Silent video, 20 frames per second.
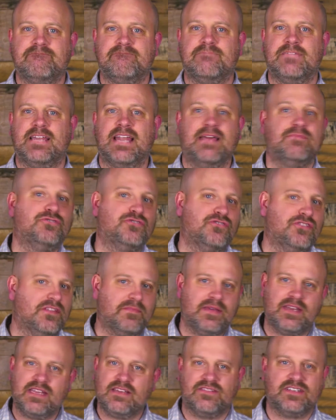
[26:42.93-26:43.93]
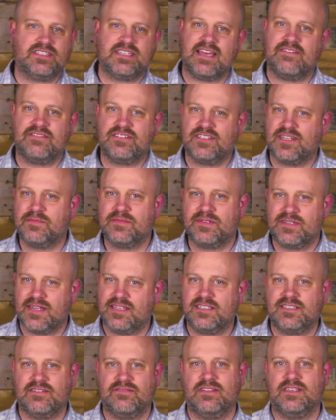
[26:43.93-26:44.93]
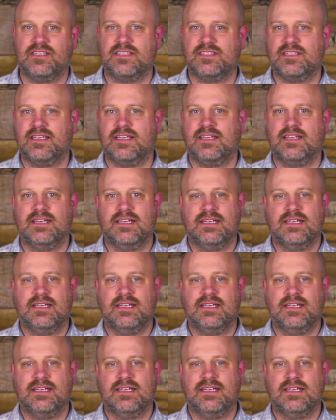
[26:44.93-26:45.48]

And I'm sure that many of us have some sense of this, that